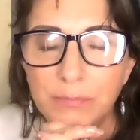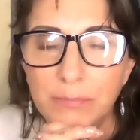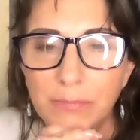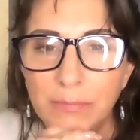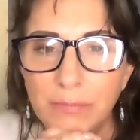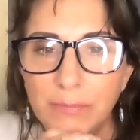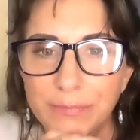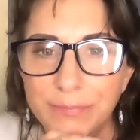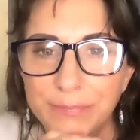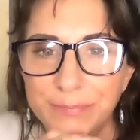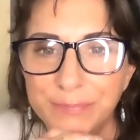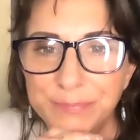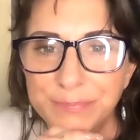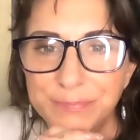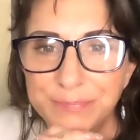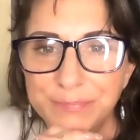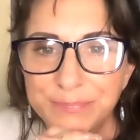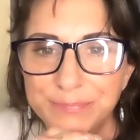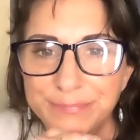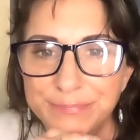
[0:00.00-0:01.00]

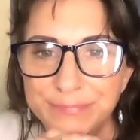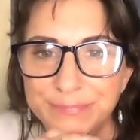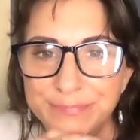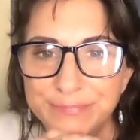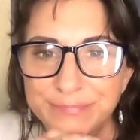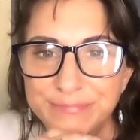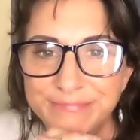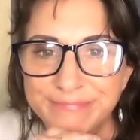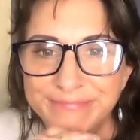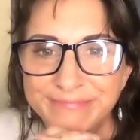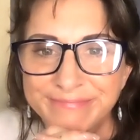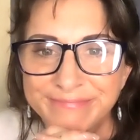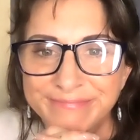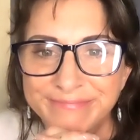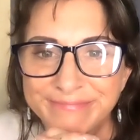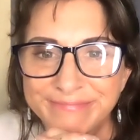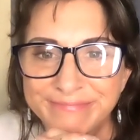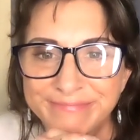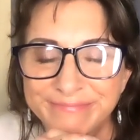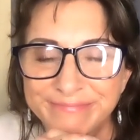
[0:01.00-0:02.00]

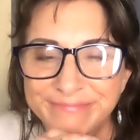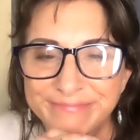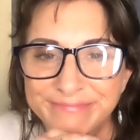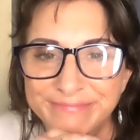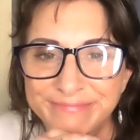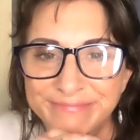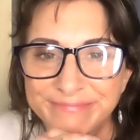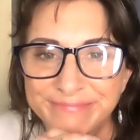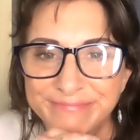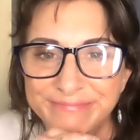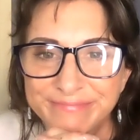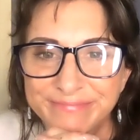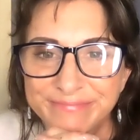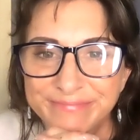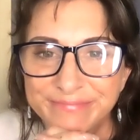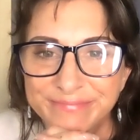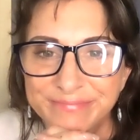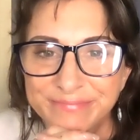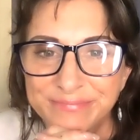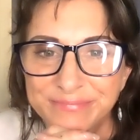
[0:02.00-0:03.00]

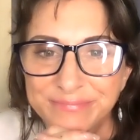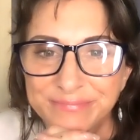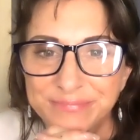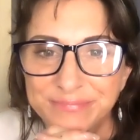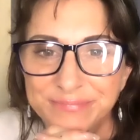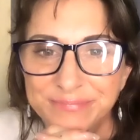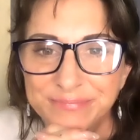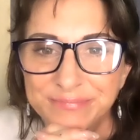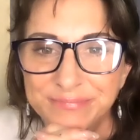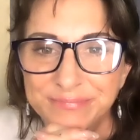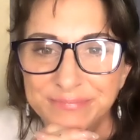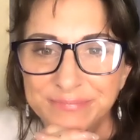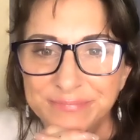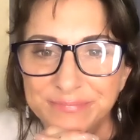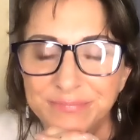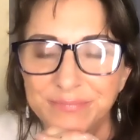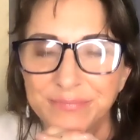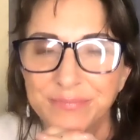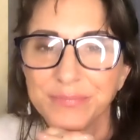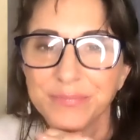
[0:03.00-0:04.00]

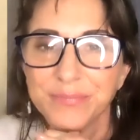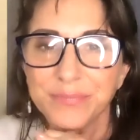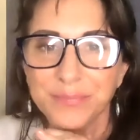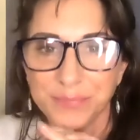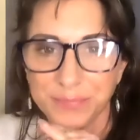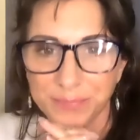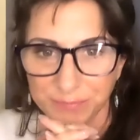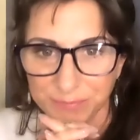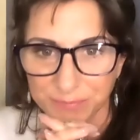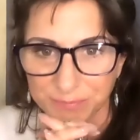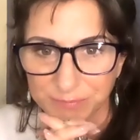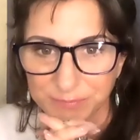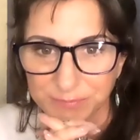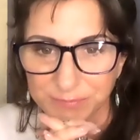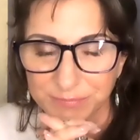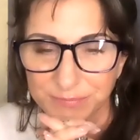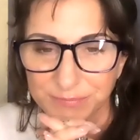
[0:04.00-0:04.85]
[no speech]